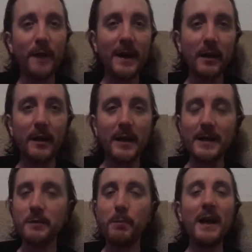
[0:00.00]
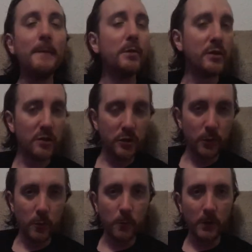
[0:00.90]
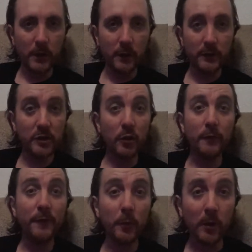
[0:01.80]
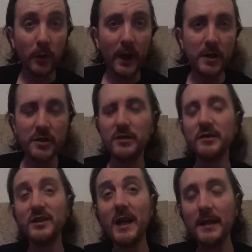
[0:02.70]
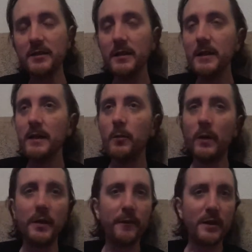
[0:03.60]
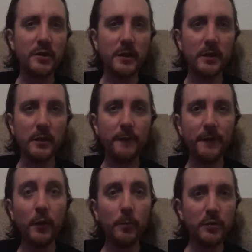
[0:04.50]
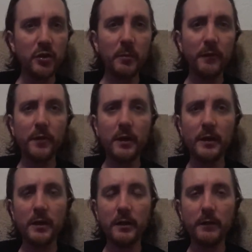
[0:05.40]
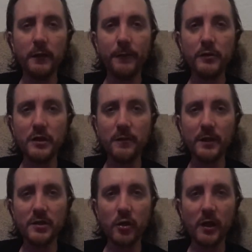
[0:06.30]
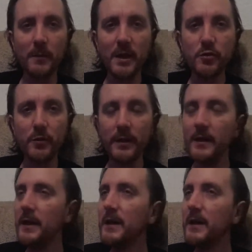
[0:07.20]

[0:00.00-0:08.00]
finalize payments to uh, certain film locations and sets where they've actually uh, filmed some of the uh, the footage for this documentary.